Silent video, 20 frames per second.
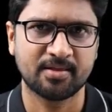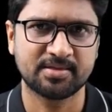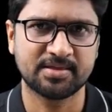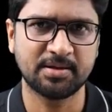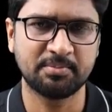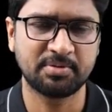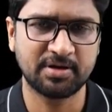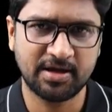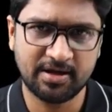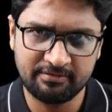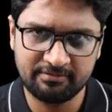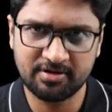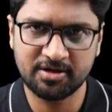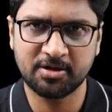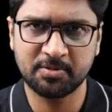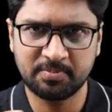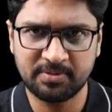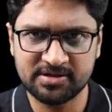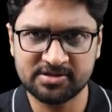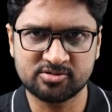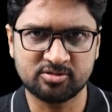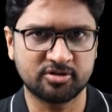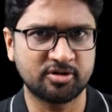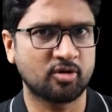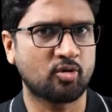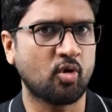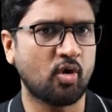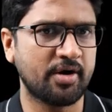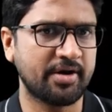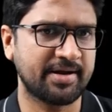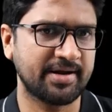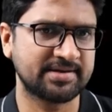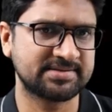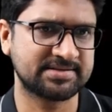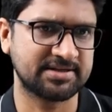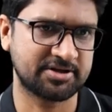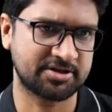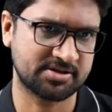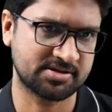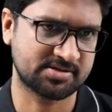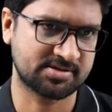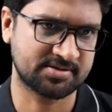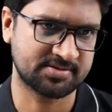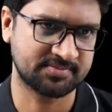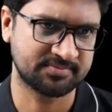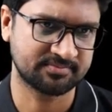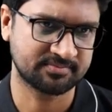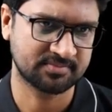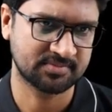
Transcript: their behavior depends on the context it is.